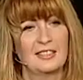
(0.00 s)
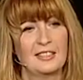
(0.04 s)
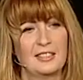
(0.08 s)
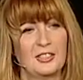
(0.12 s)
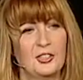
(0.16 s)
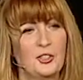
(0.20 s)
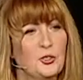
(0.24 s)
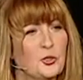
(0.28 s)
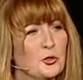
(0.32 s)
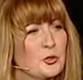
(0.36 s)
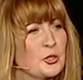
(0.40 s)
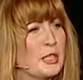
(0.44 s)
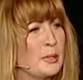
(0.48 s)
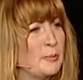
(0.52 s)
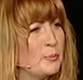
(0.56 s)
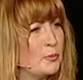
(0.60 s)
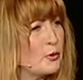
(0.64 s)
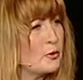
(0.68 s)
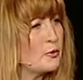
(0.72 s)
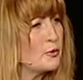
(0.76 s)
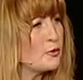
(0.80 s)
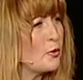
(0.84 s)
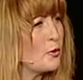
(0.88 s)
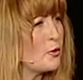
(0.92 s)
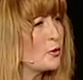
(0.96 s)
you
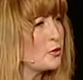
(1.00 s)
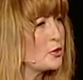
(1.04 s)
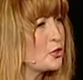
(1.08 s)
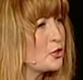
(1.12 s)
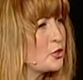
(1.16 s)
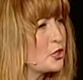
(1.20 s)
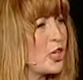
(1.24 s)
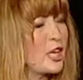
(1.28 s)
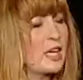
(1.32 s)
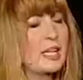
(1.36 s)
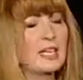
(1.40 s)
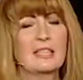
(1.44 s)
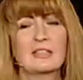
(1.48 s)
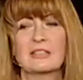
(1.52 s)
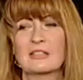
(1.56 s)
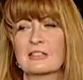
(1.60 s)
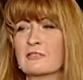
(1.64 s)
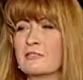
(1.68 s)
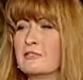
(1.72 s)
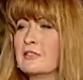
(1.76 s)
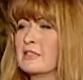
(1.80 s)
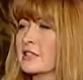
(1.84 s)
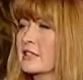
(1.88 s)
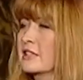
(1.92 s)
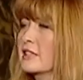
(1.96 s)
remove those chains
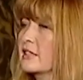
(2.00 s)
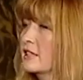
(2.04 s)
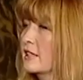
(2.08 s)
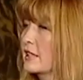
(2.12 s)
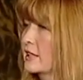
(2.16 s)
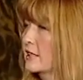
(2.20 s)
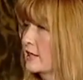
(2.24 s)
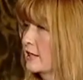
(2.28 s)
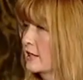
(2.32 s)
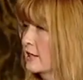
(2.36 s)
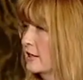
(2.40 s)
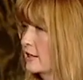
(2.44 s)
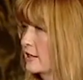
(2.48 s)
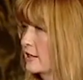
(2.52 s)
physically,